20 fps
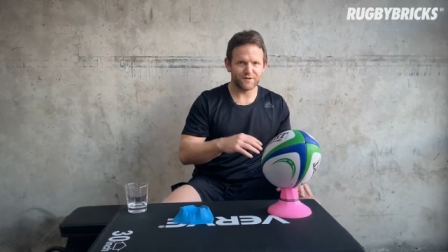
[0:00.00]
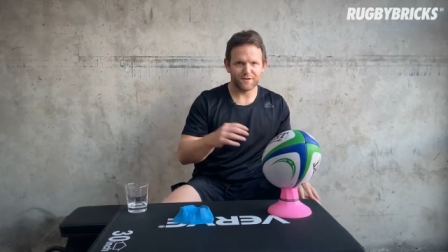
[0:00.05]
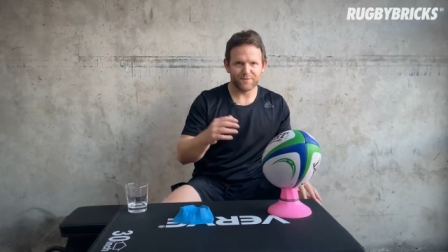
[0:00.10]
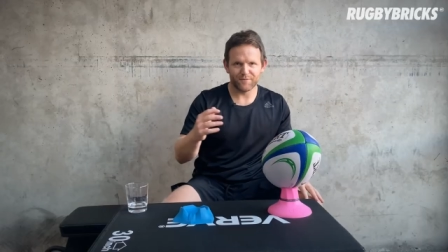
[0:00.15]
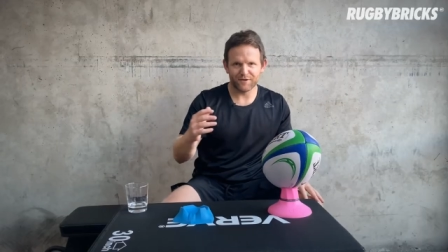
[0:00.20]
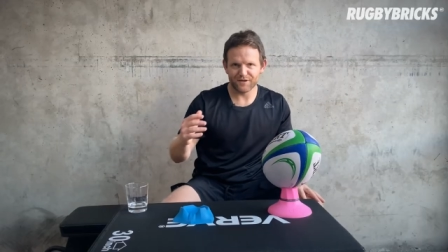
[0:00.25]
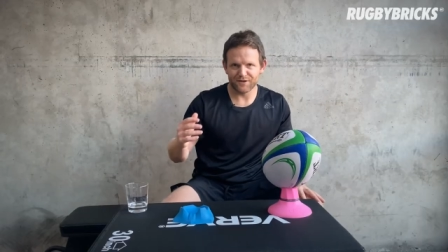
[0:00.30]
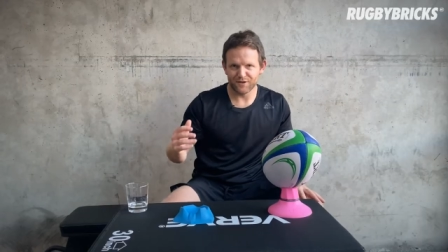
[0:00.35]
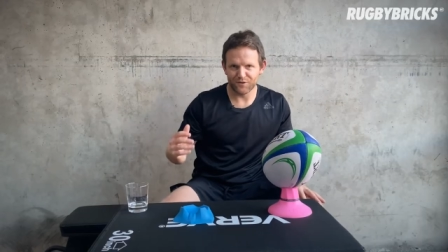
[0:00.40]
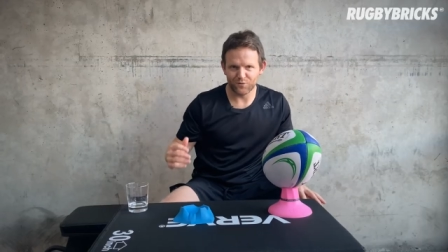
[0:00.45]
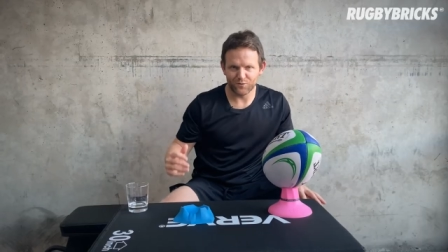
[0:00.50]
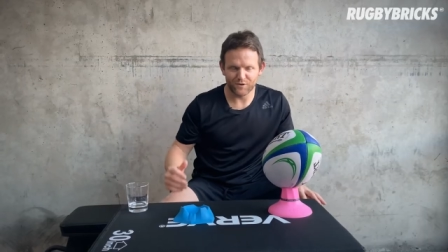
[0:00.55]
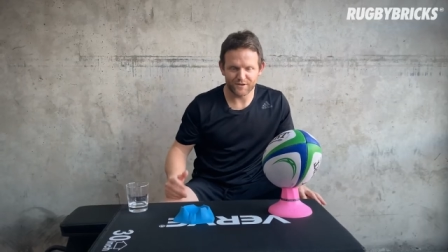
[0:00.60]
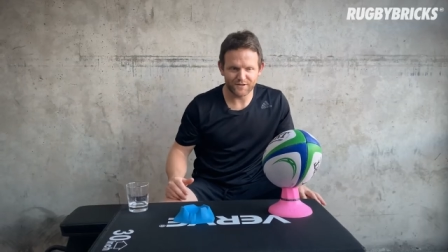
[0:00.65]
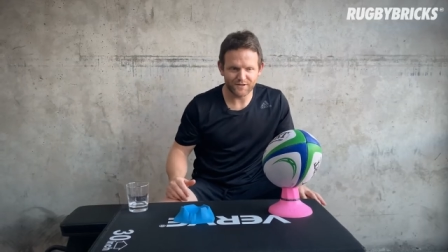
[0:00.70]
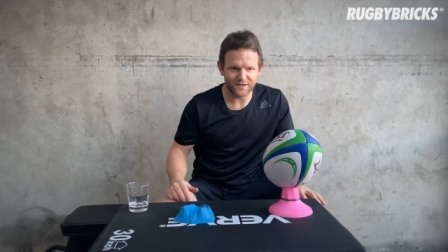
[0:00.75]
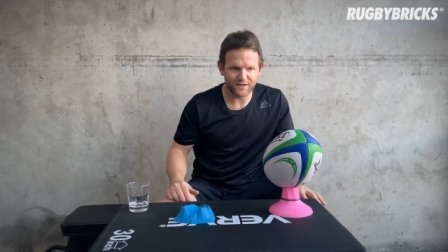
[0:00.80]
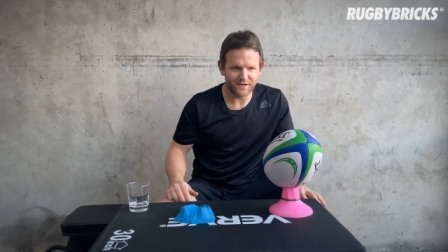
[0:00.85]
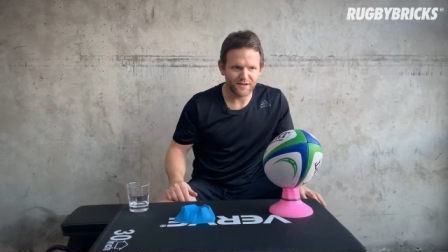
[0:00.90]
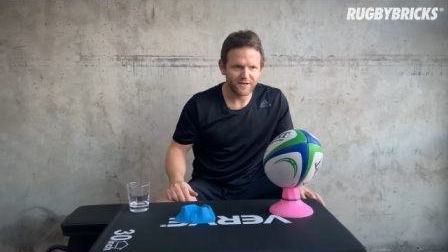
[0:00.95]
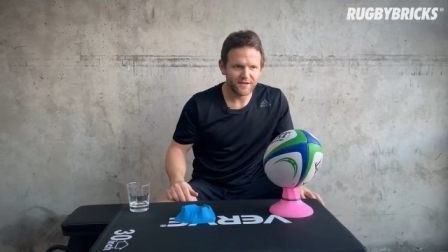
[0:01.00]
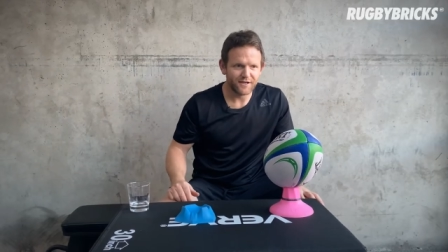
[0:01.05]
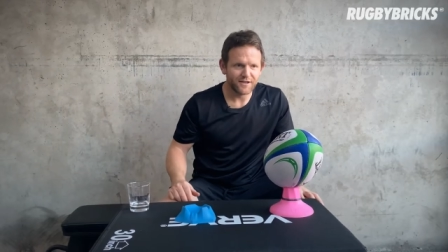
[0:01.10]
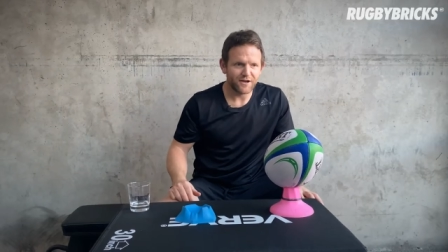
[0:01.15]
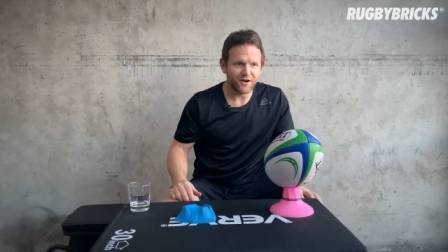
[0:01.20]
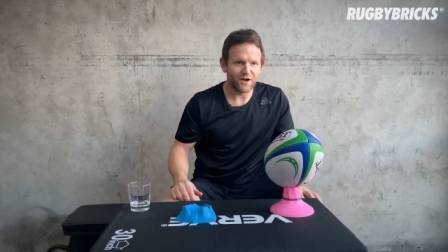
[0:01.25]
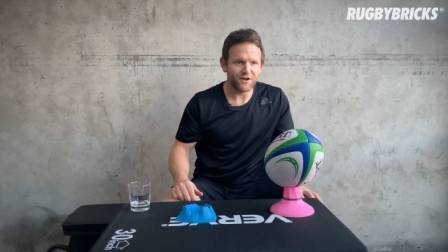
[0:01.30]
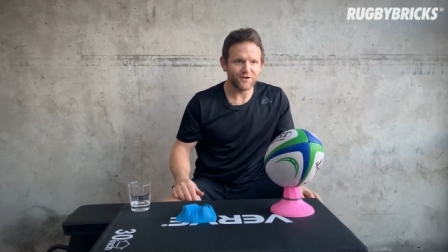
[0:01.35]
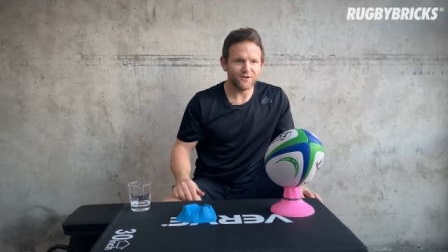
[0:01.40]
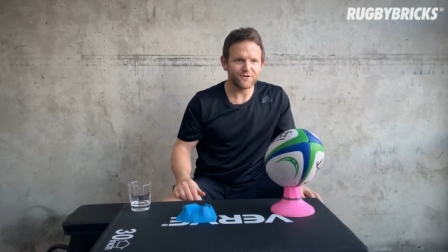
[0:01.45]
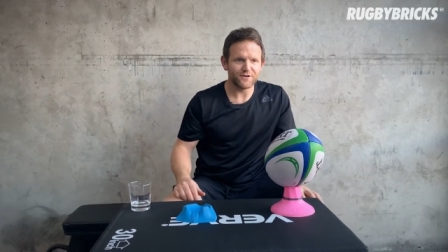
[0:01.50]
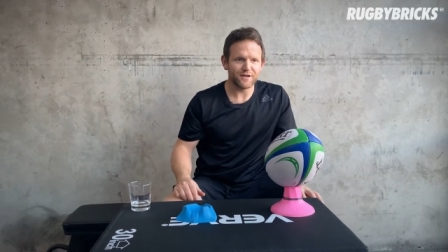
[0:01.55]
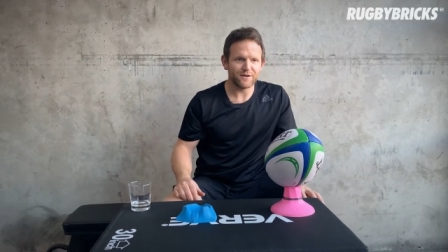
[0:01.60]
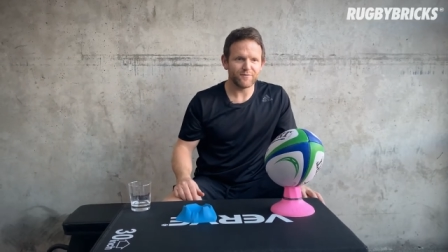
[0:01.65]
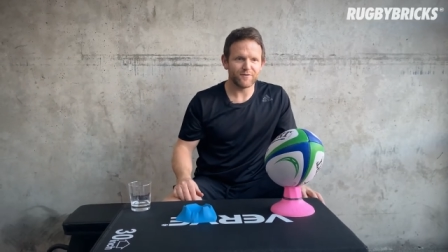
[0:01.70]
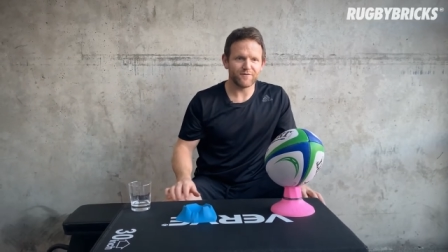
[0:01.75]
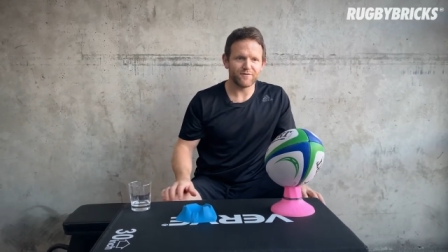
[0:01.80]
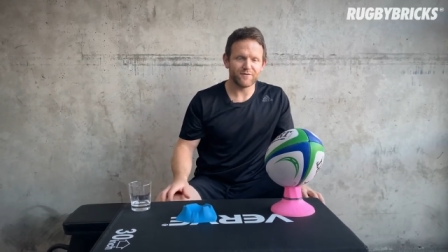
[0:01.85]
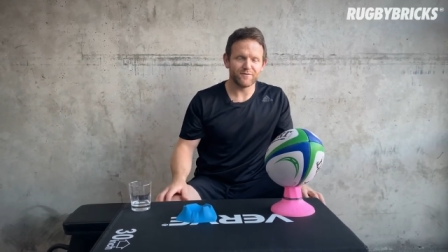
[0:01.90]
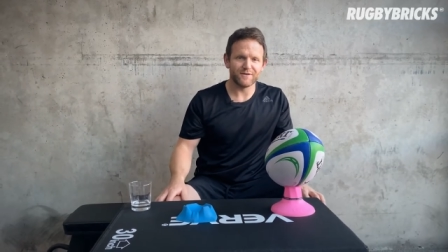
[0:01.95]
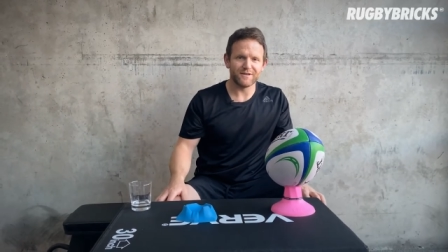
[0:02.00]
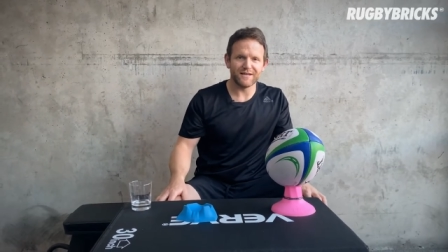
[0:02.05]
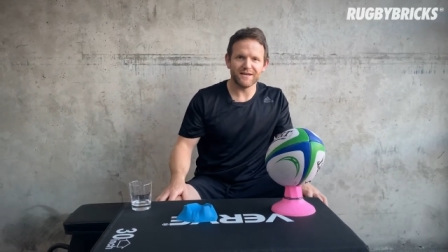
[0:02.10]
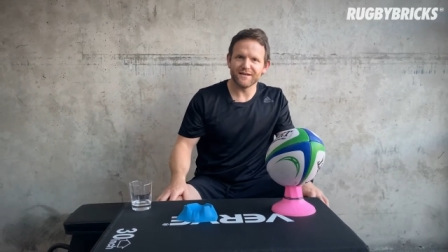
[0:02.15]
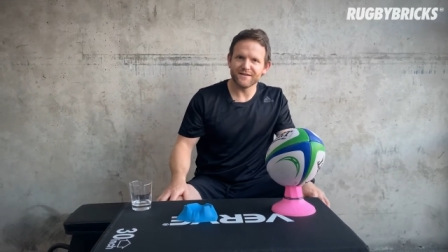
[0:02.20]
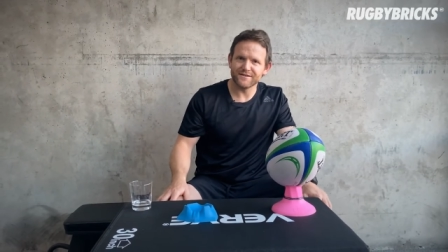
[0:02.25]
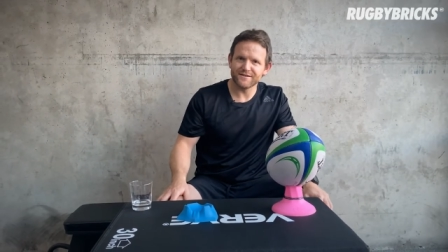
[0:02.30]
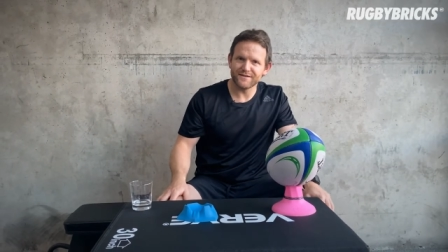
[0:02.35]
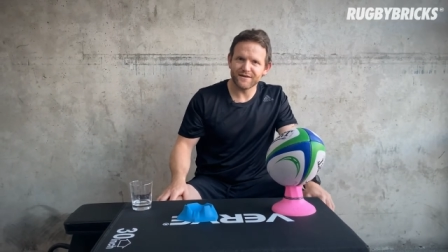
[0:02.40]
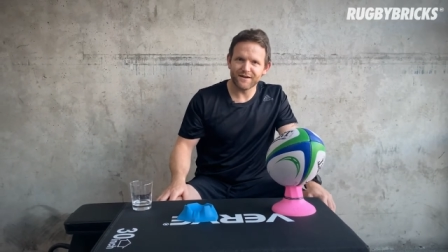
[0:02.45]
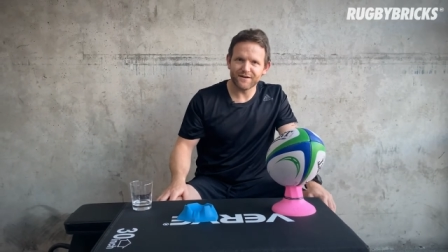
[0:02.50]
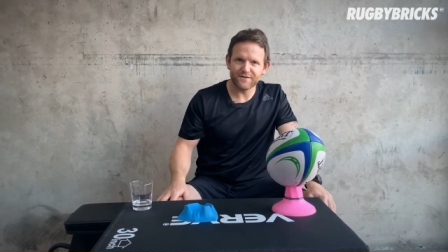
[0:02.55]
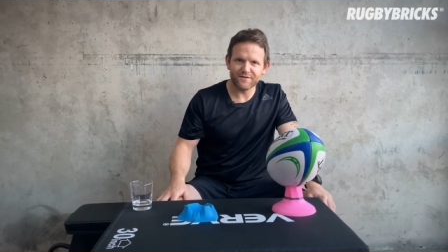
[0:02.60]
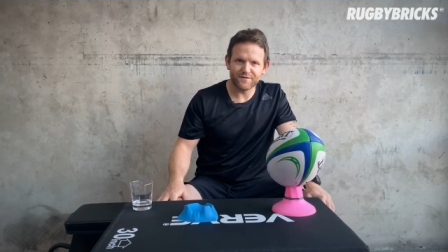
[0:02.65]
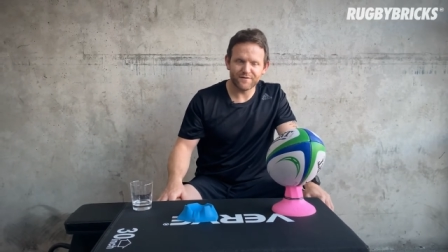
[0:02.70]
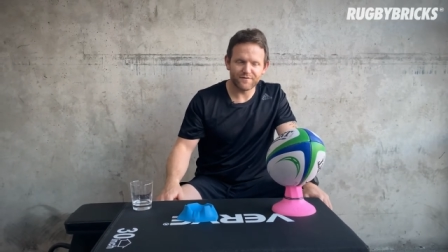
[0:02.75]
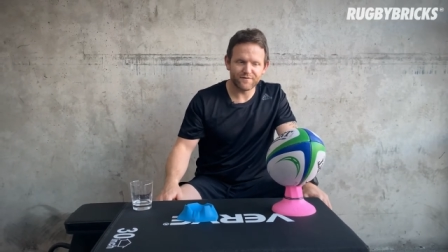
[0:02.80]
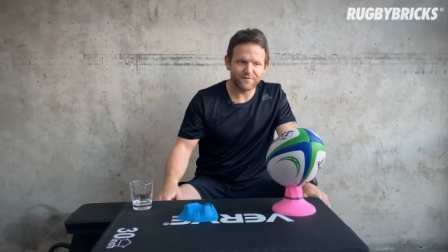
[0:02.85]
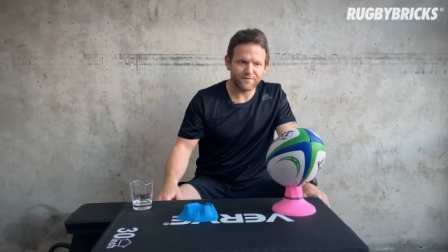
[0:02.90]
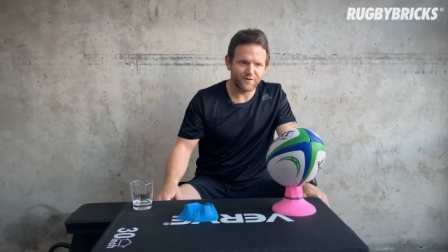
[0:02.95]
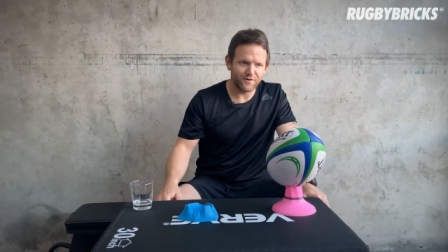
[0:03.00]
in the middle of winter. I know coming from the down south of,